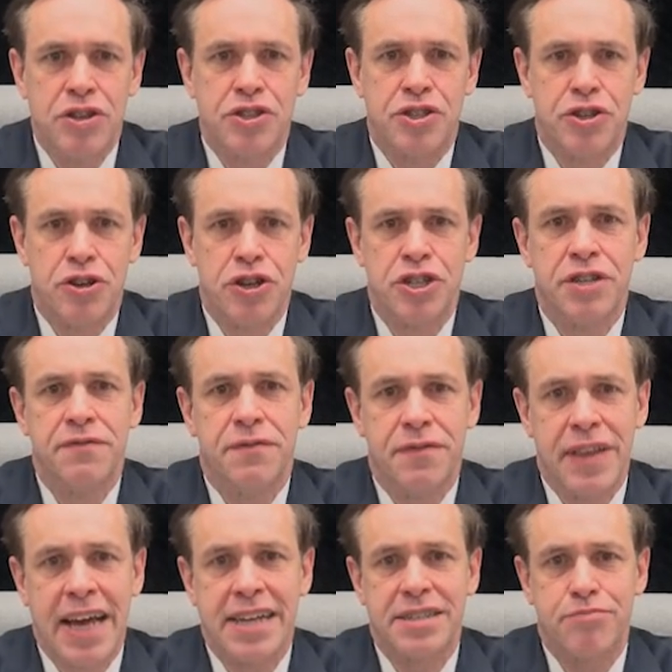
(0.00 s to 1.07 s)
surge and
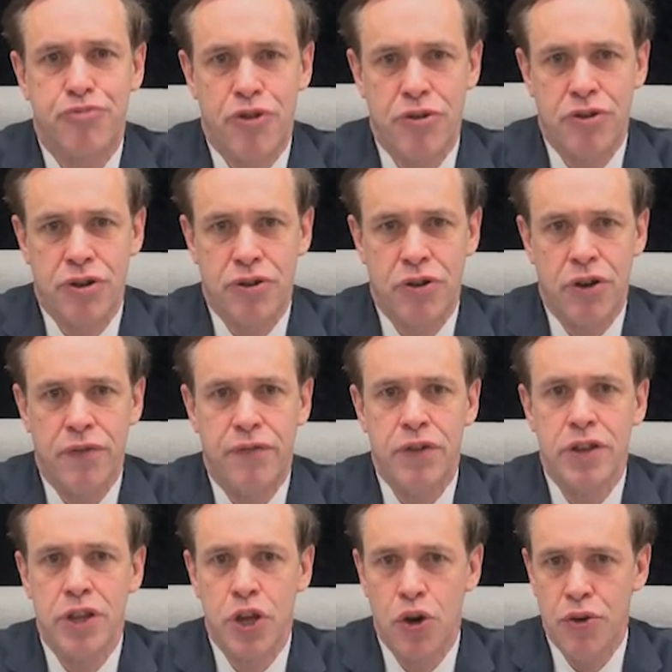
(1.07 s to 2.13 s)
flex protocol for
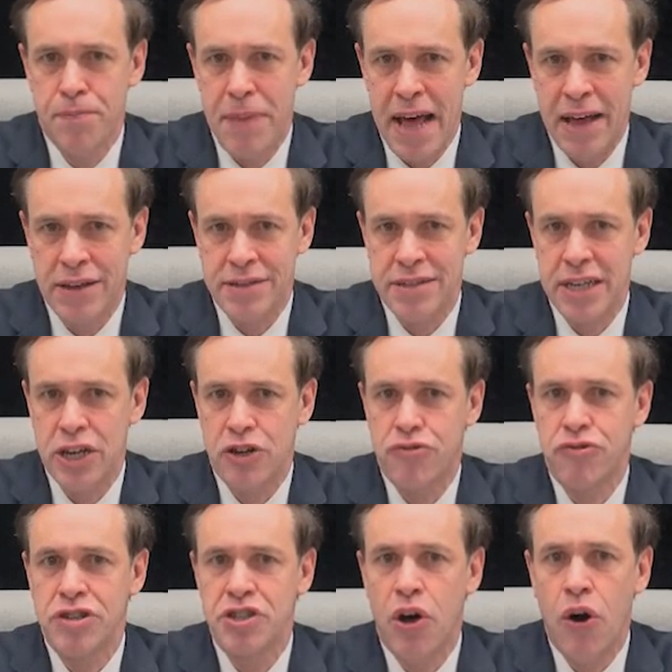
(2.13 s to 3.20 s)
load balancing
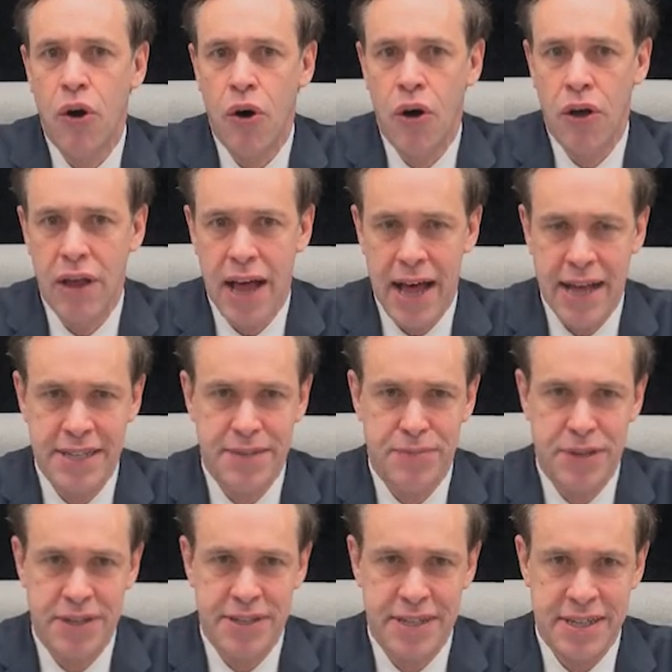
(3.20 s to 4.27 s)
across all
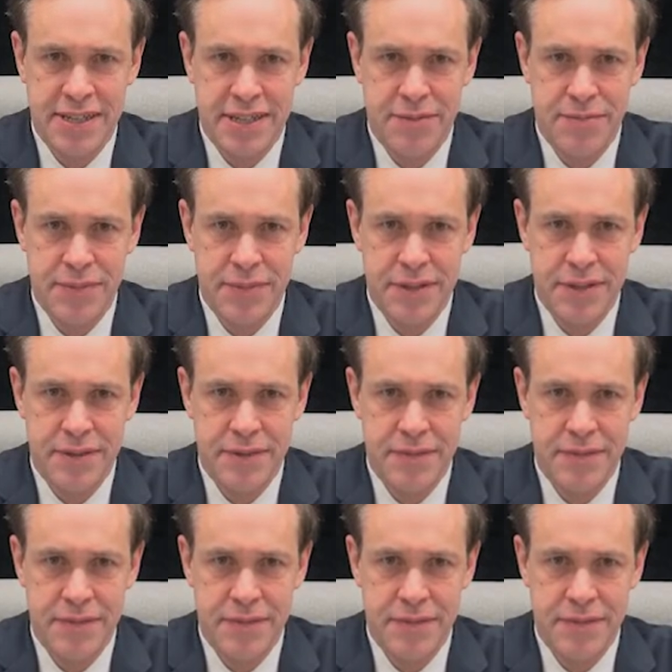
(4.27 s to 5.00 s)
hospital systems,